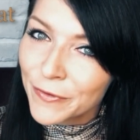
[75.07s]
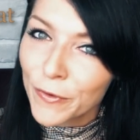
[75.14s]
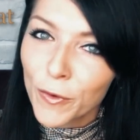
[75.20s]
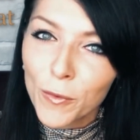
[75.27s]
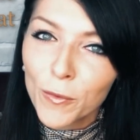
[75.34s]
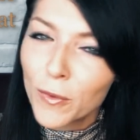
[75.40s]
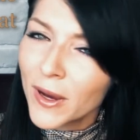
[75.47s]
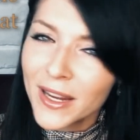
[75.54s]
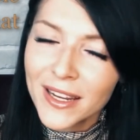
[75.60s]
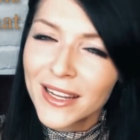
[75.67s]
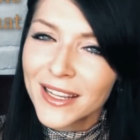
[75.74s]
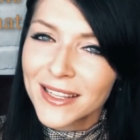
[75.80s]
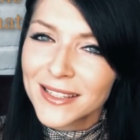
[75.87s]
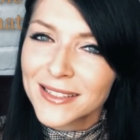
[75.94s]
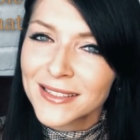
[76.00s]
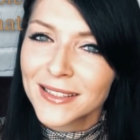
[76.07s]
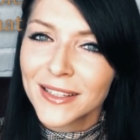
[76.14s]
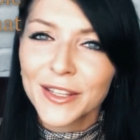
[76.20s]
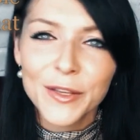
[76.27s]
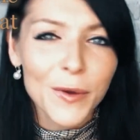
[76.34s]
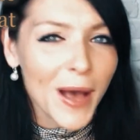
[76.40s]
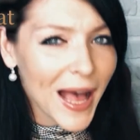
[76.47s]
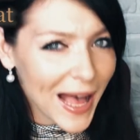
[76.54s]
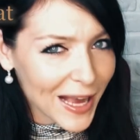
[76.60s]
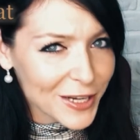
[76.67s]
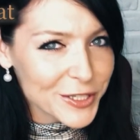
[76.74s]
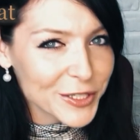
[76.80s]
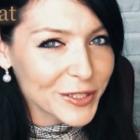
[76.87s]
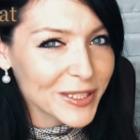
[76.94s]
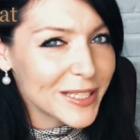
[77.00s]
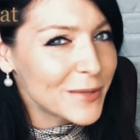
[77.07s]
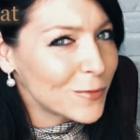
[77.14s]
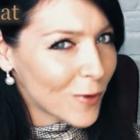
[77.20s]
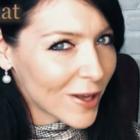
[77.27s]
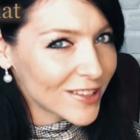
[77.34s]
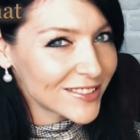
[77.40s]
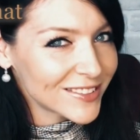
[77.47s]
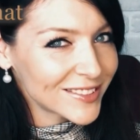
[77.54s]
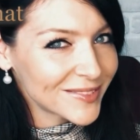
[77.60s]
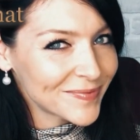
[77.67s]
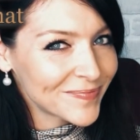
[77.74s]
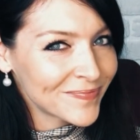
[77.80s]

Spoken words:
for what it is that you actually want.